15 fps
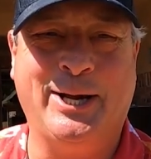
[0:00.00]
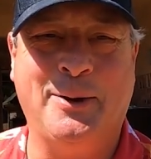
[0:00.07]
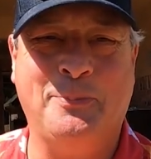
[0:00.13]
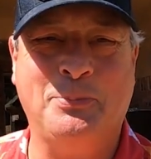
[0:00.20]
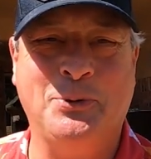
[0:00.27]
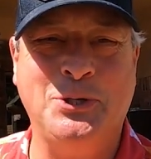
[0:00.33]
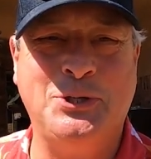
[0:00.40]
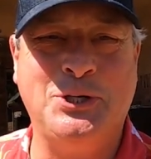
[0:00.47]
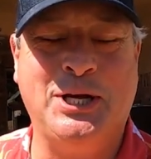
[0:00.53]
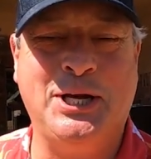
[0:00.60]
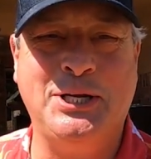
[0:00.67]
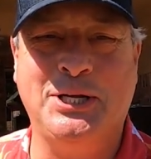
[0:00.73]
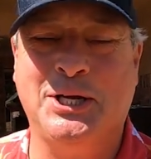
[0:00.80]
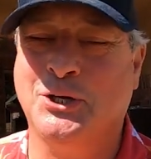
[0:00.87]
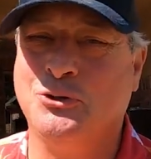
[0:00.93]
I
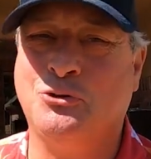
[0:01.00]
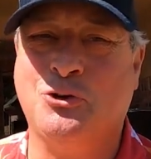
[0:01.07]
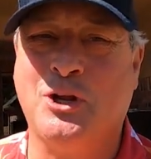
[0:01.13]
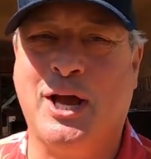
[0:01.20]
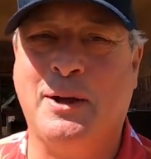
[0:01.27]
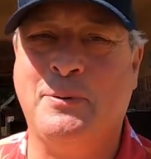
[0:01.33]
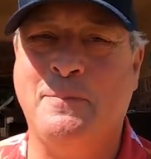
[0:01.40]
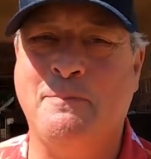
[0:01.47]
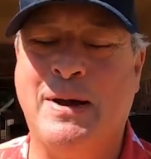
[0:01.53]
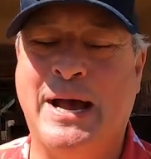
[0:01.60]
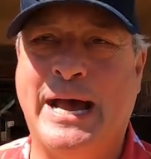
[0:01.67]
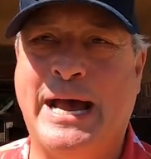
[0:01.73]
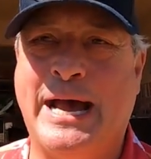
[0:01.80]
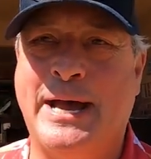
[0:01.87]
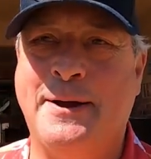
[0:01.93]
appreciate you stopping
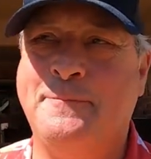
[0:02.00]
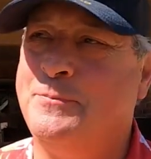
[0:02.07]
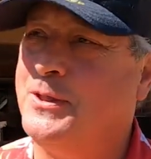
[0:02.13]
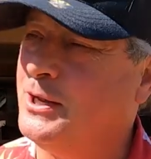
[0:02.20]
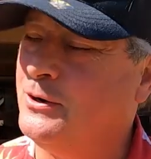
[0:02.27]
by.